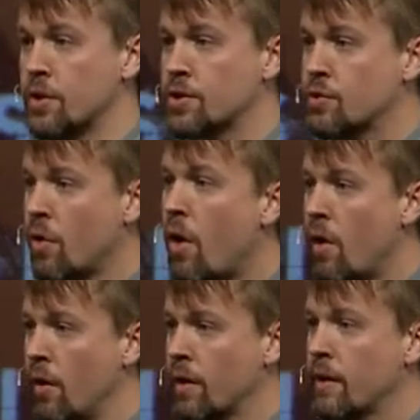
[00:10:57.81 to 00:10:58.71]

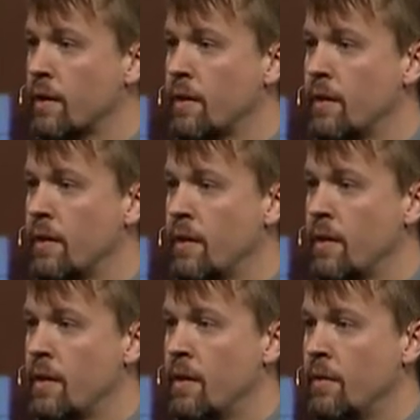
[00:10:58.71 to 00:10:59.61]
strong,
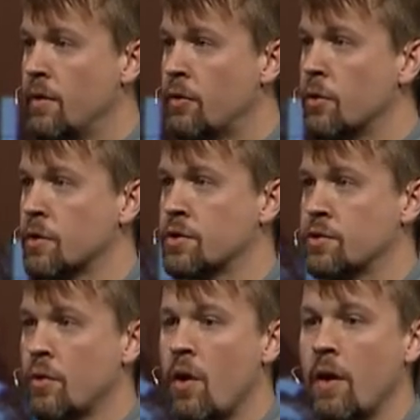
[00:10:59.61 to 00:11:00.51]
those who are
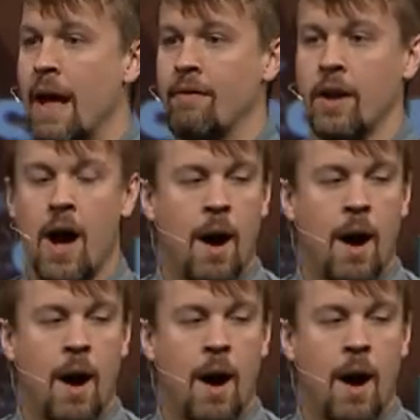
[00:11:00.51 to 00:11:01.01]
strong have an